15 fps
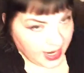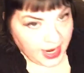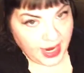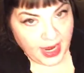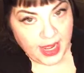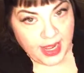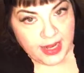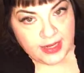
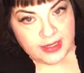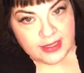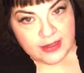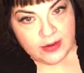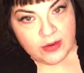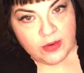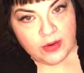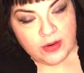and
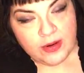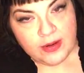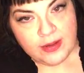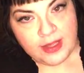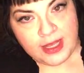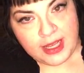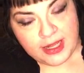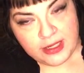
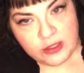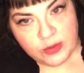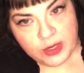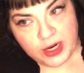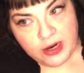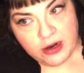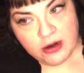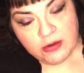the kids were
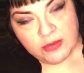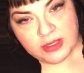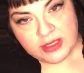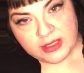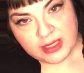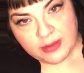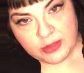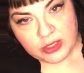here. It was
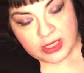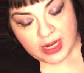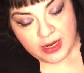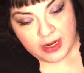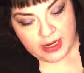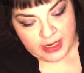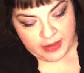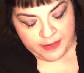
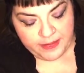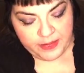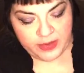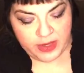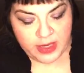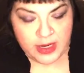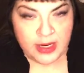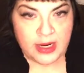summertime,
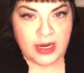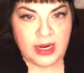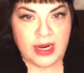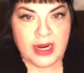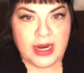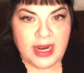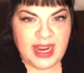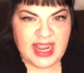
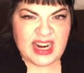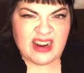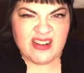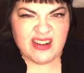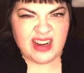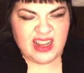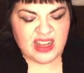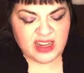and
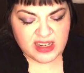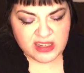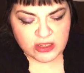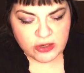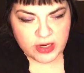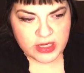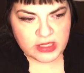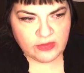already kind of
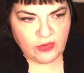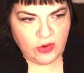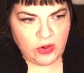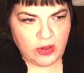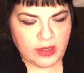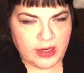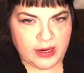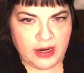
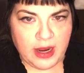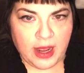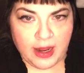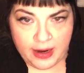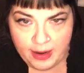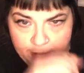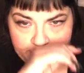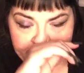stressful, and
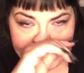it was